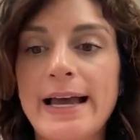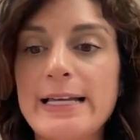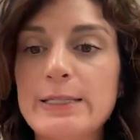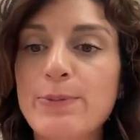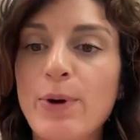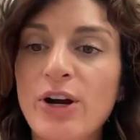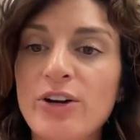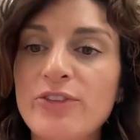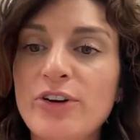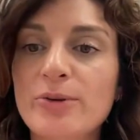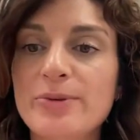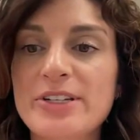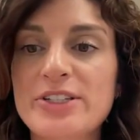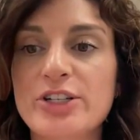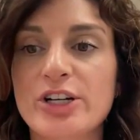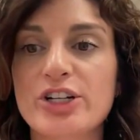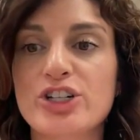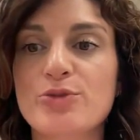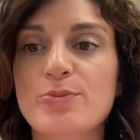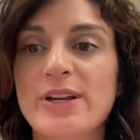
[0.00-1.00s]
As part of our
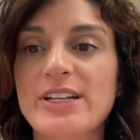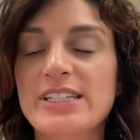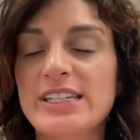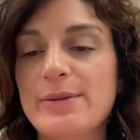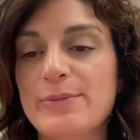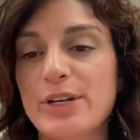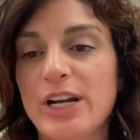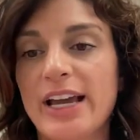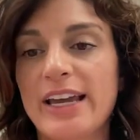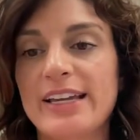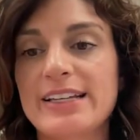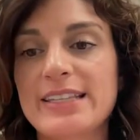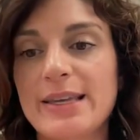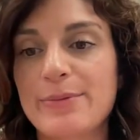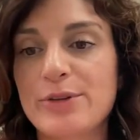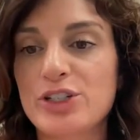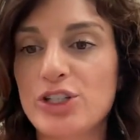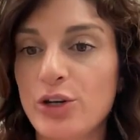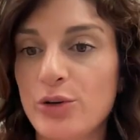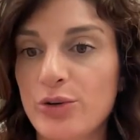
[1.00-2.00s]
research, my team and I
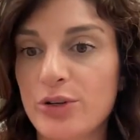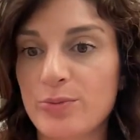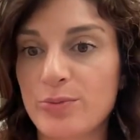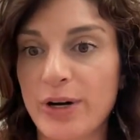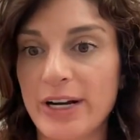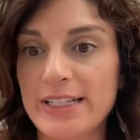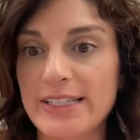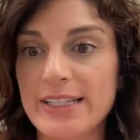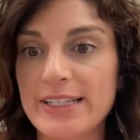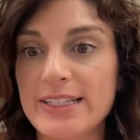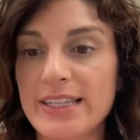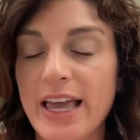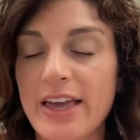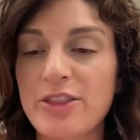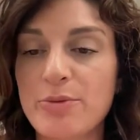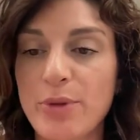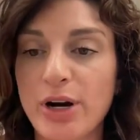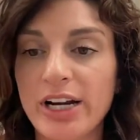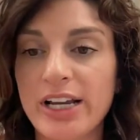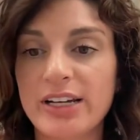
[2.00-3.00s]
examine token prices
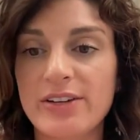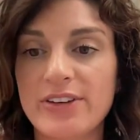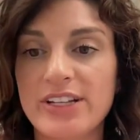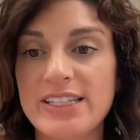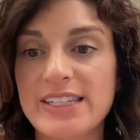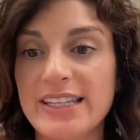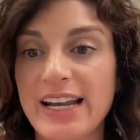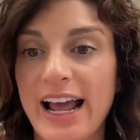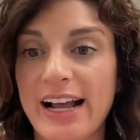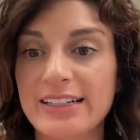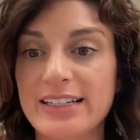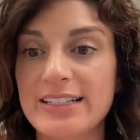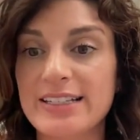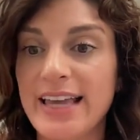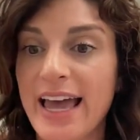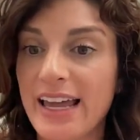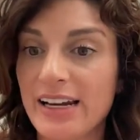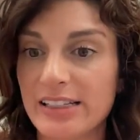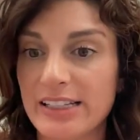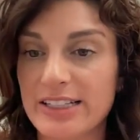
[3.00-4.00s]
and the market events that act as
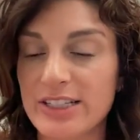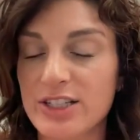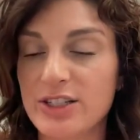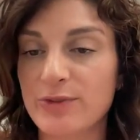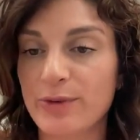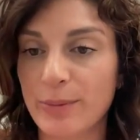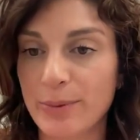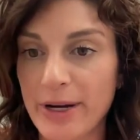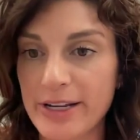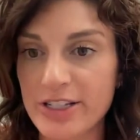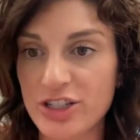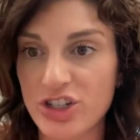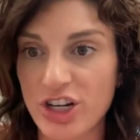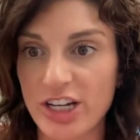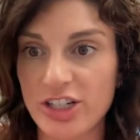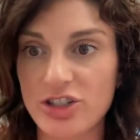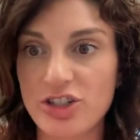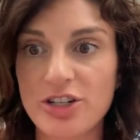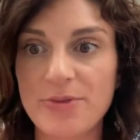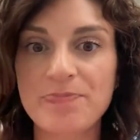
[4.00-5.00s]
catalysts for price
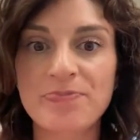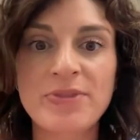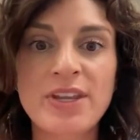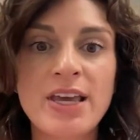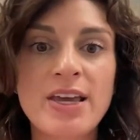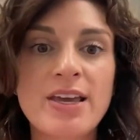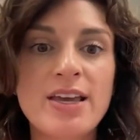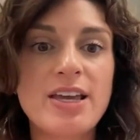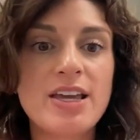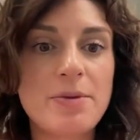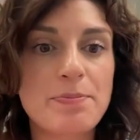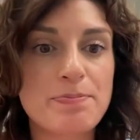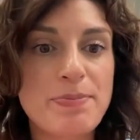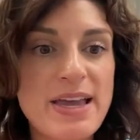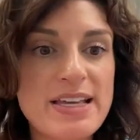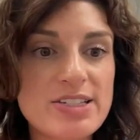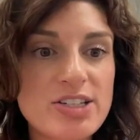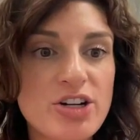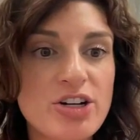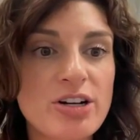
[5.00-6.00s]
change.
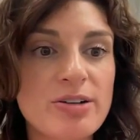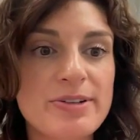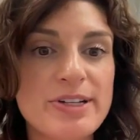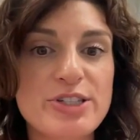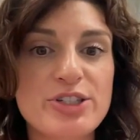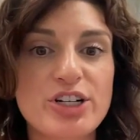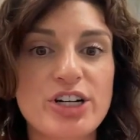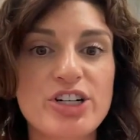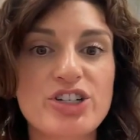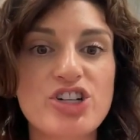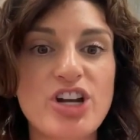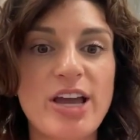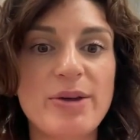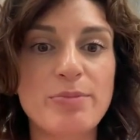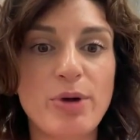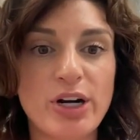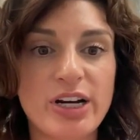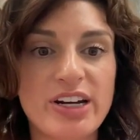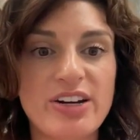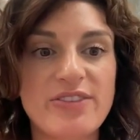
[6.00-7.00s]
Based on our research and
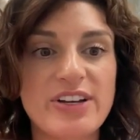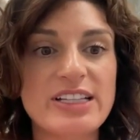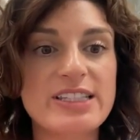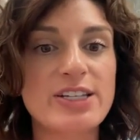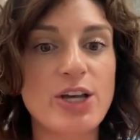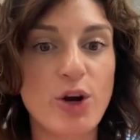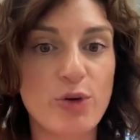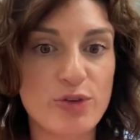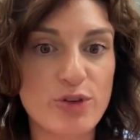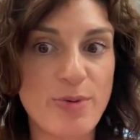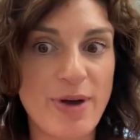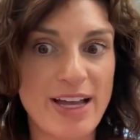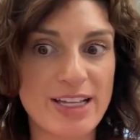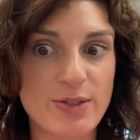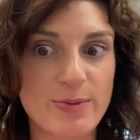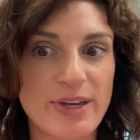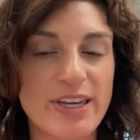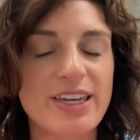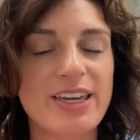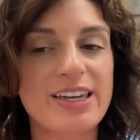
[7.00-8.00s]
market events over the
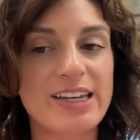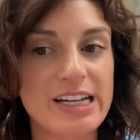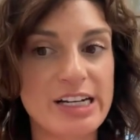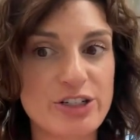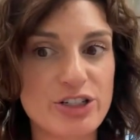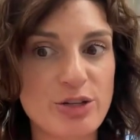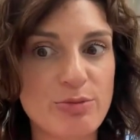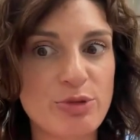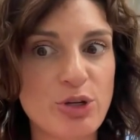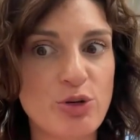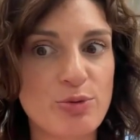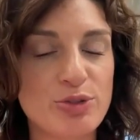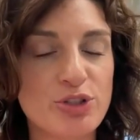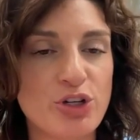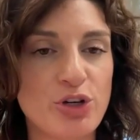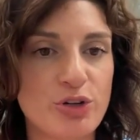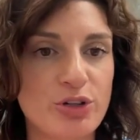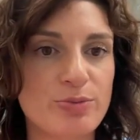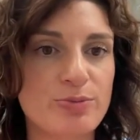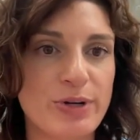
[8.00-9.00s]
past week, here are some notable
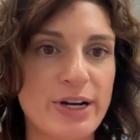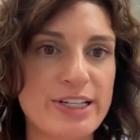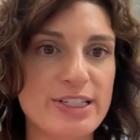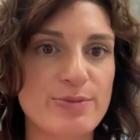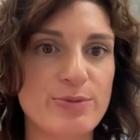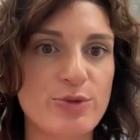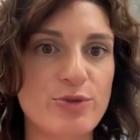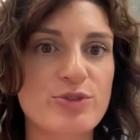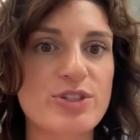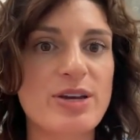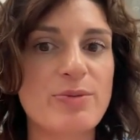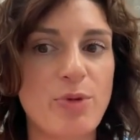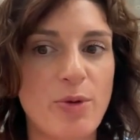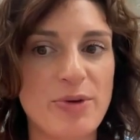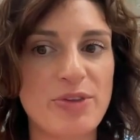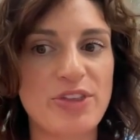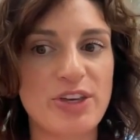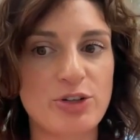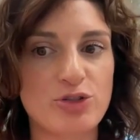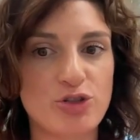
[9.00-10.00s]
token price moves and what
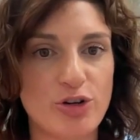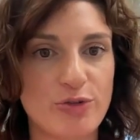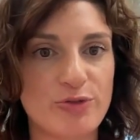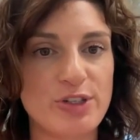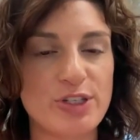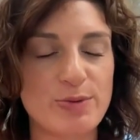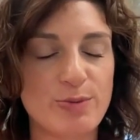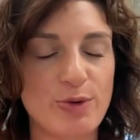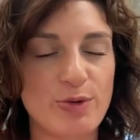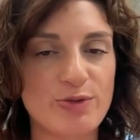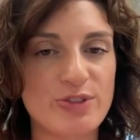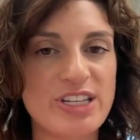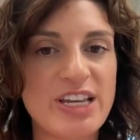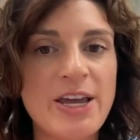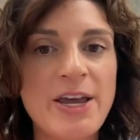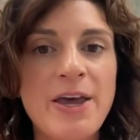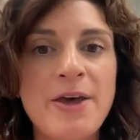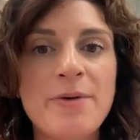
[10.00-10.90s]
we think drove these moves.